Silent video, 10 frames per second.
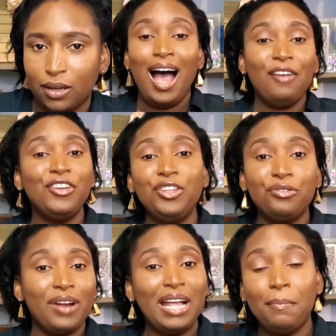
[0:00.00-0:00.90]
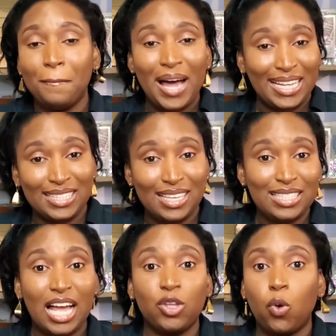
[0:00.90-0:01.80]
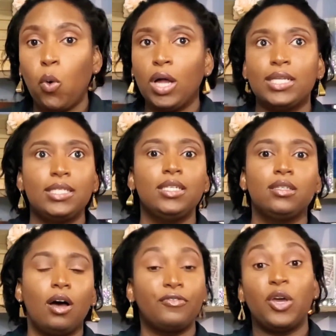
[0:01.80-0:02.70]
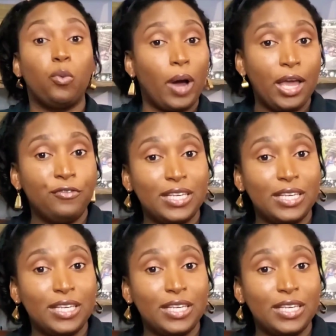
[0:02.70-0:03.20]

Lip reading: Having the right mindset and qualities of a wife